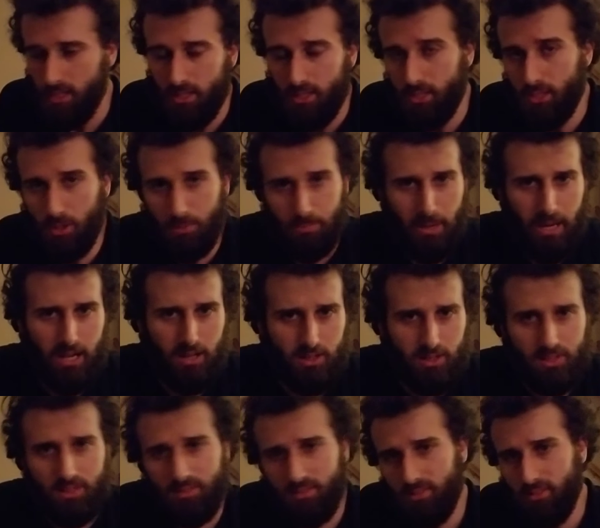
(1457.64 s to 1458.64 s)
your
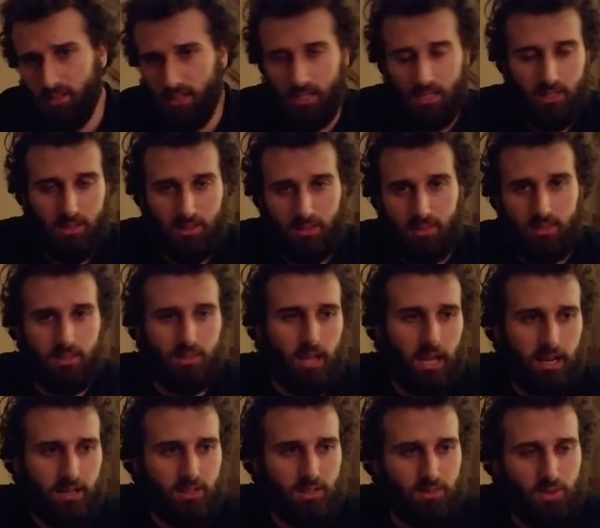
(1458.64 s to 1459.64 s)
balance and the
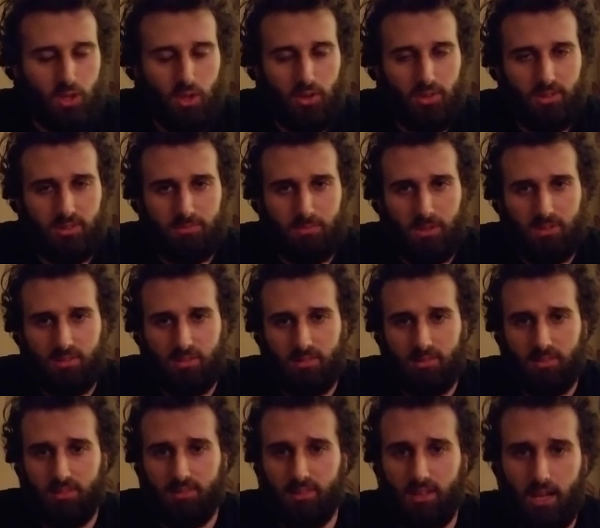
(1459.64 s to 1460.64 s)
activity of those muscles
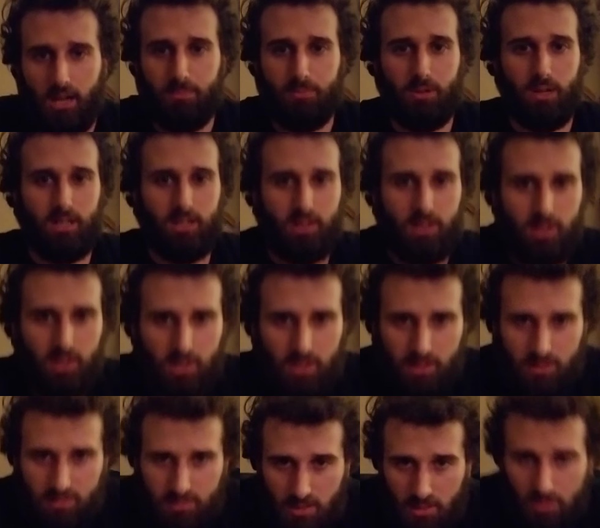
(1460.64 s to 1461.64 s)
to stay upright.
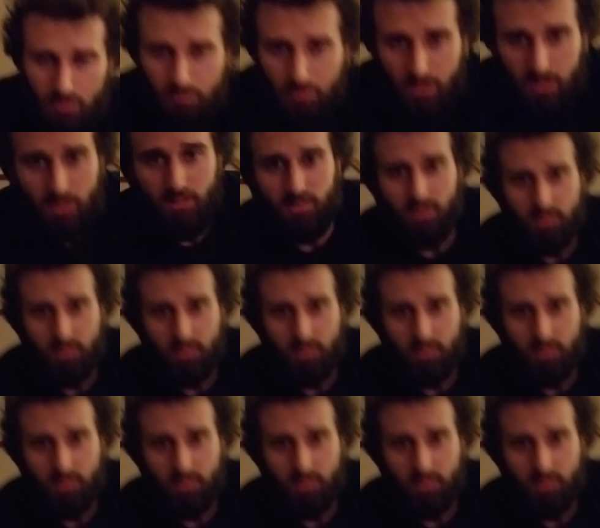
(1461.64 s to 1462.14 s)
So, but this